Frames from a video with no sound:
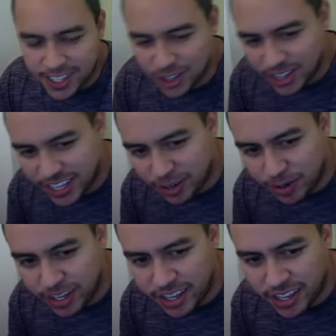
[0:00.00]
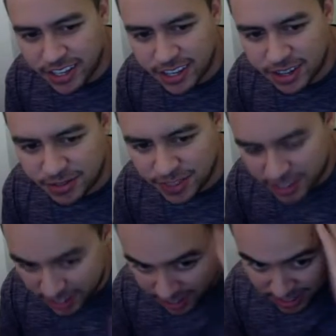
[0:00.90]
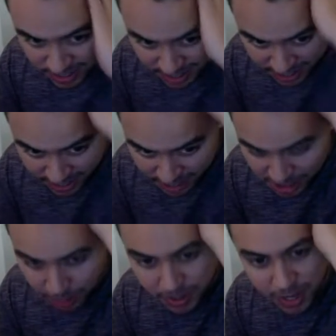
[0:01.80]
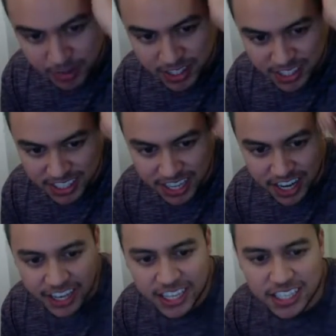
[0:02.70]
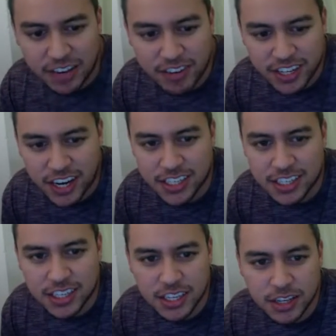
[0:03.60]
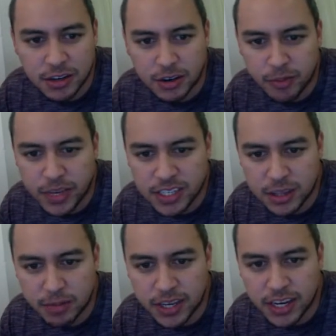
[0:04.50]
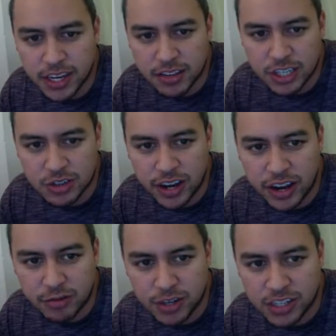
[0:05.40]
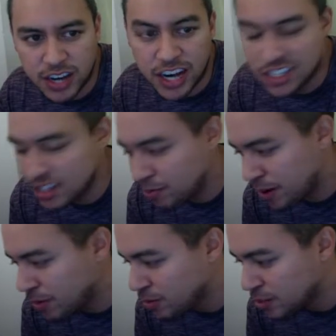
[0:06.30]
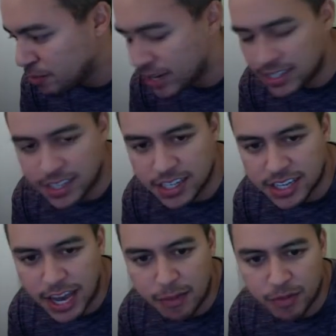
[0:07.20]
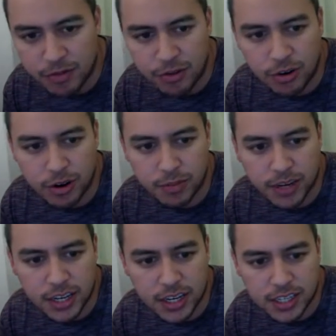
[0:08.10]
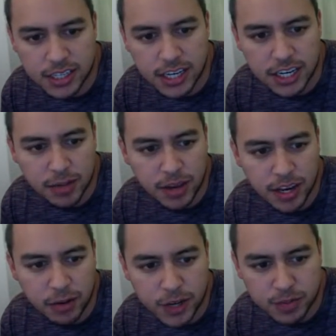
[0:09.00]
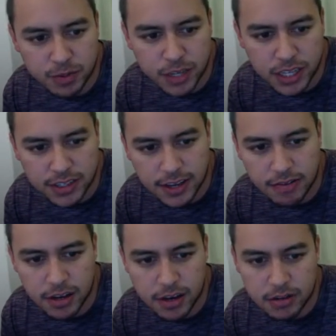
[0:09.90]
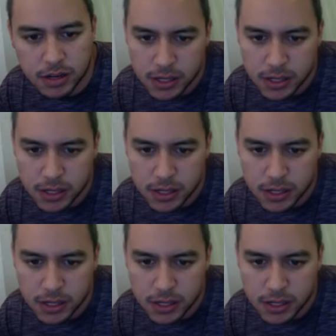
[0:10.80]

he really, you know, his team name is exactly as advertised. He missed the beginning of the draft, which actually probably was the best thing to happen for him because he ended up getting Westbrook at 7.